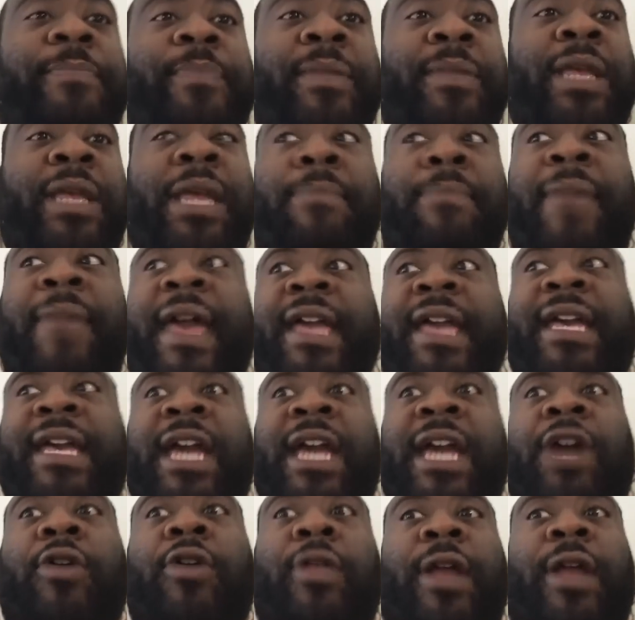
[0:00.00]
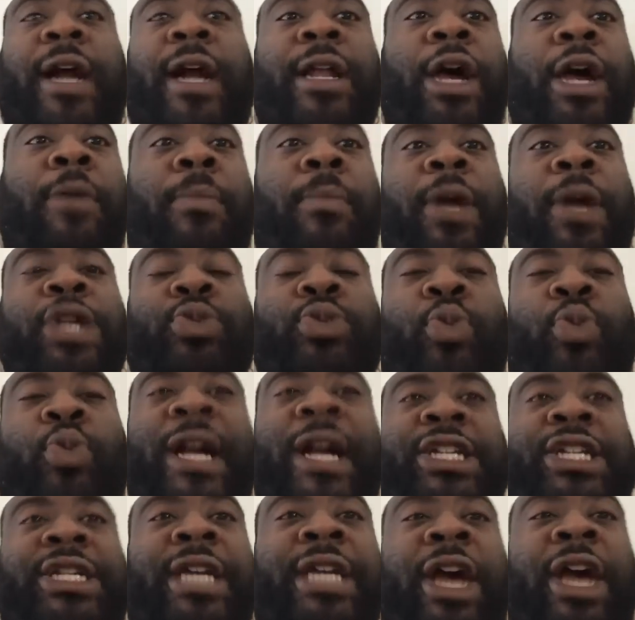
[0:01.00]
He made Carolina a
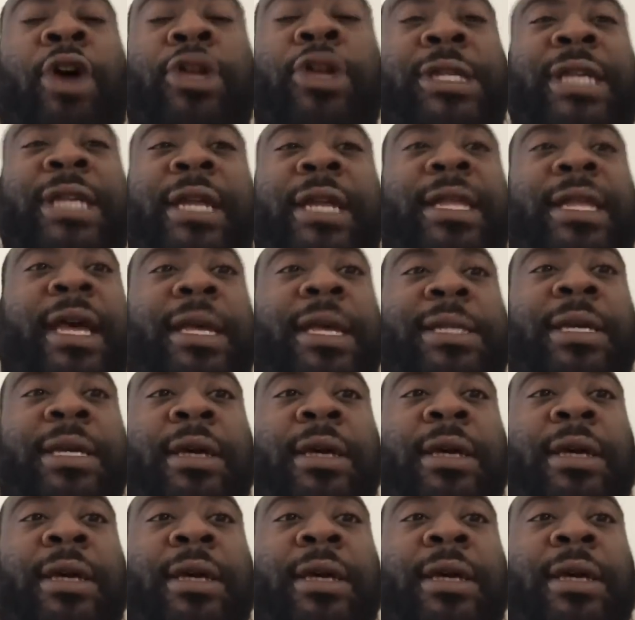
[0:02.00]
must-watch on Sundays.